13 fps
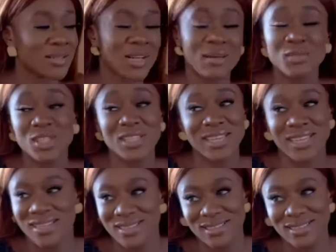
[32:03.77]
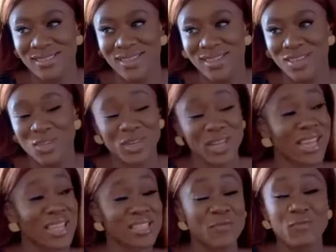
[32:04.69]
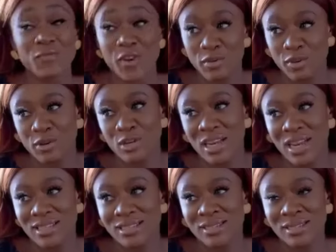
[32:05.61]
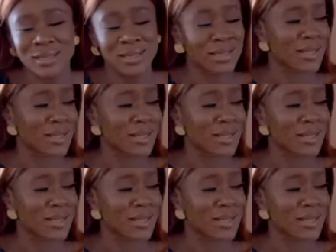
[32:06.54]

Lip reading: Look, I'm just saying. You can get a very good land